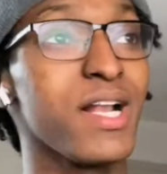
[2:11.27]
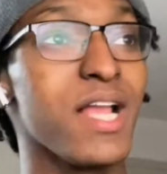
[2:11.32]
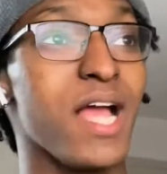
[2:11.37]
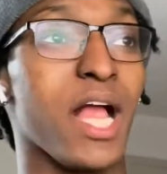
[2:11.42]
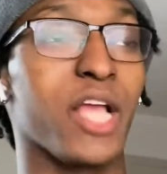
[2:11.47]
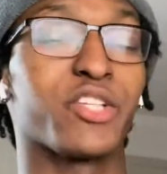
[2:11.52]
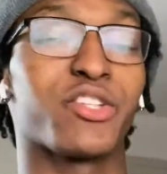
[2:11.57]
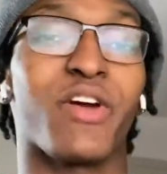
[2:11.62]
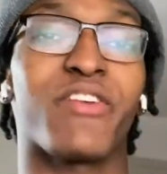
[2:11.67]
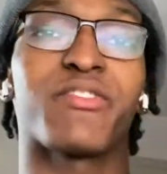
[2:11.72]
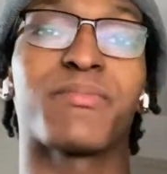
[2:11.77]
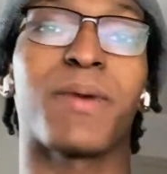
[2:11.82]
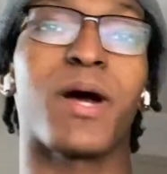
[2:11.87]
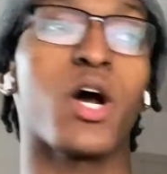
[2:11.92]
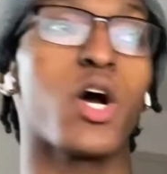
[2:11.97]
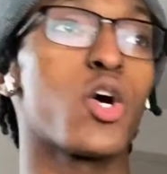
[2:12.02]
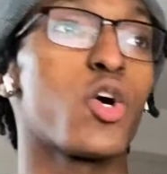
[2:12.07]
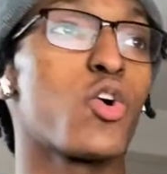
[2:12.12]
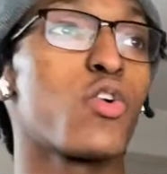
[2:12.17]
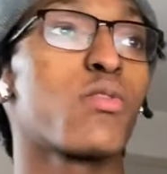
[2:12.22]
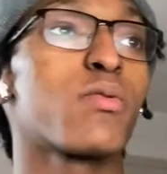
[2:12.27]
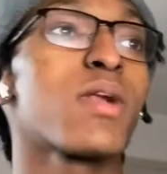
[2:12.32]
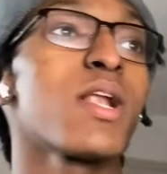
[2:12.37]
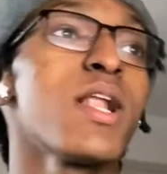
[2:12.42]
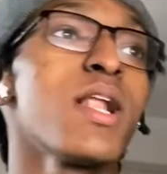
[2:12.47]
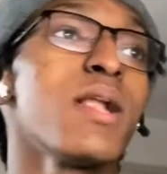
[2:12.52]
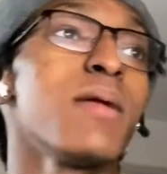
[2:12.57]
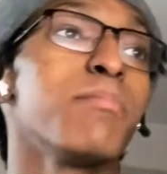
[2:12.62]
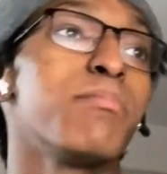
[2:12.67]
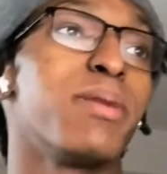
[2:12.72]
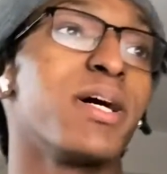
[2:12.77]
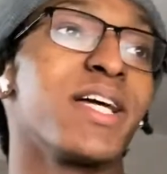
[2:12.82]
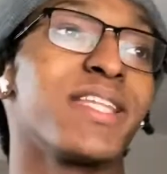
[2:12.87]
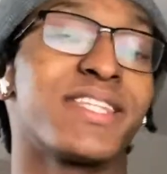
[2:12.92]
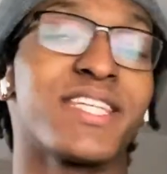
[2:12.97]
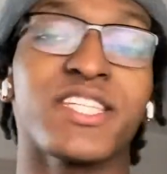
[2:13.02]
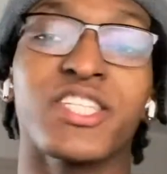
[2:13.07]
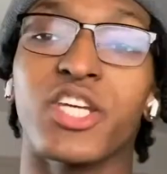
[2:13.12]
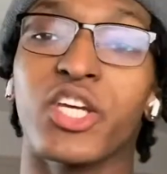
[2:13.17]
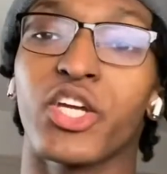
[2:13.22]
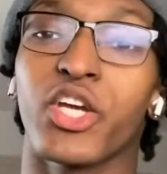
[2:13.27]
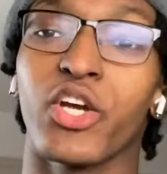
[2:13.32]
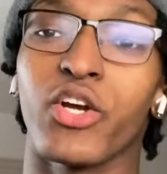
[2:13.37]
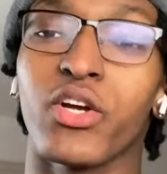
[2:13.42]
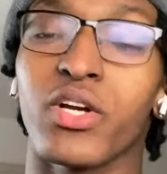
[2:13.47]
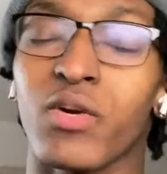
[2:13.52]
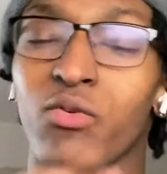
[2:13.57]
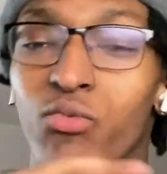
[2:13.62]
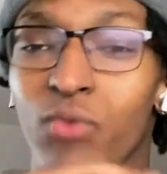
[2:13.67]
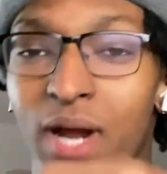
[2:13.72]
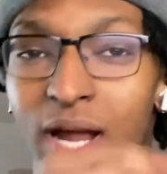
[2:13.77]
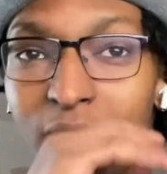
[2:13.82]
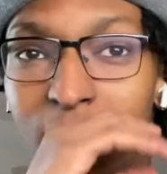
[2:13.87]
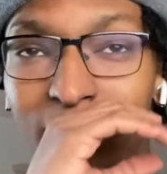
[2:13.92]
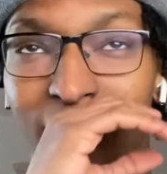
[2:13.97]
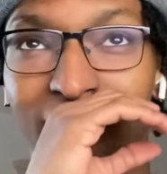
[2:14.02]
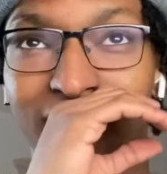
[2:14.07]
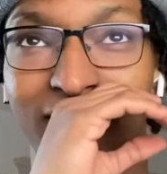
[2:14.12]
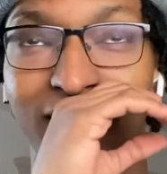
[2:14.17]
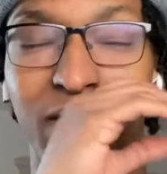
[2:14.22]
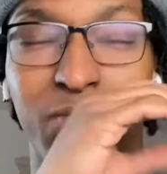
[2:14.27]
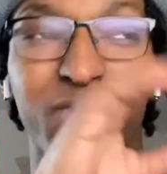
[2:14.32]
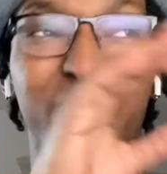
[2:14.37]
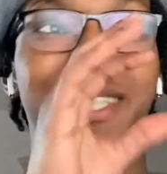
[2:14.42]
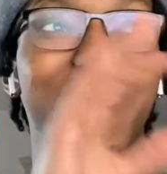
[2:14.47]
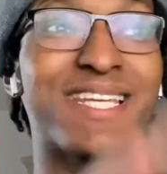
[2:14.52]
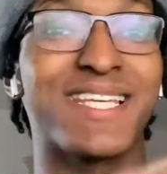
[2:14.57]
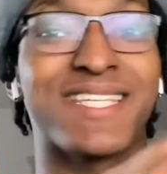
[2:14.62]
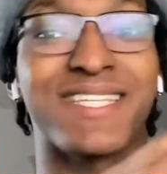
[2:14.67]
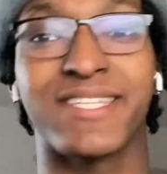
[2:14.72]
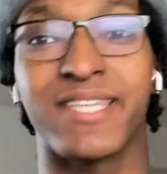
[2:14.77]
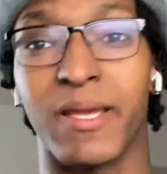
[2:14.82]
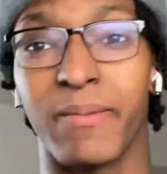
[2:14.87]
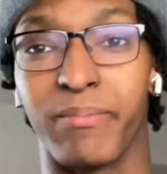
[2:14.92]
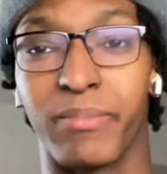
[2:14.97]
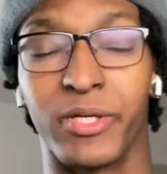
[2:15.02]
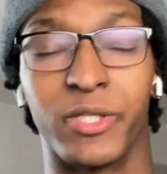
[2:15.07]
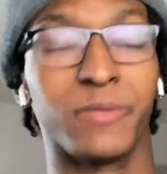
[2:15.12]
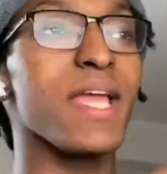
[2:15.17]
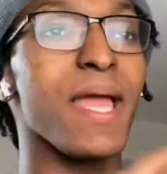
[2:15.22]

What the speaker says: I drive on my own, but this occurred around, I think it was December.